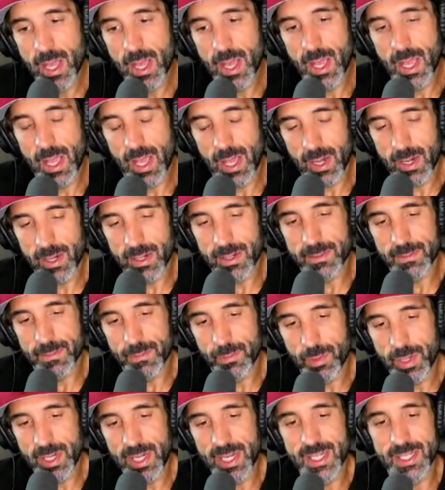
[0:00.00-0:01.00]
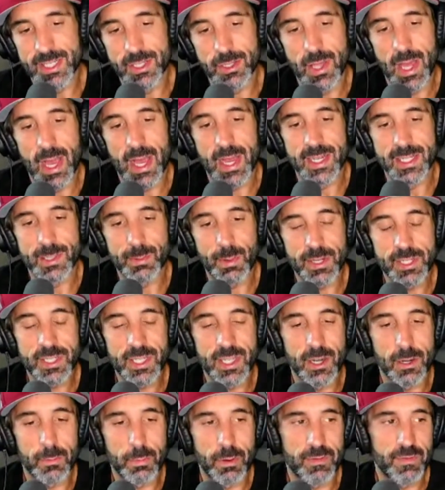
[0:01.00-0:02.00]
and we need to do that, especially in
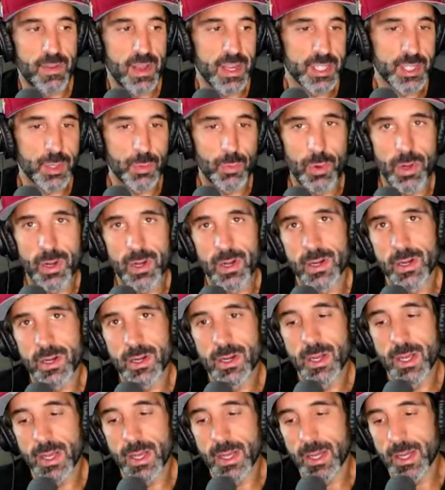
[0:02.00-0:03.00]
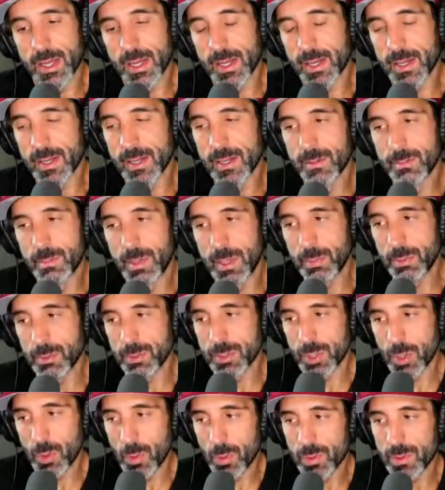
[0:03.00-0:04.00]
a profession where uh, people
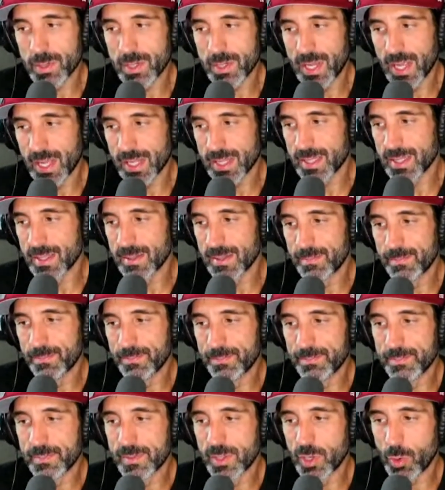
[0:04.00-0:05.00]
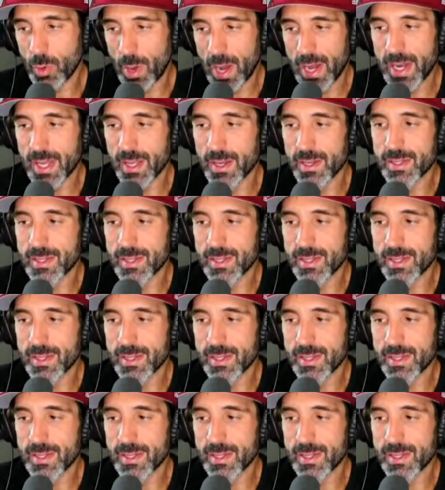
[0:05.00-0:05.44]
don't get credit.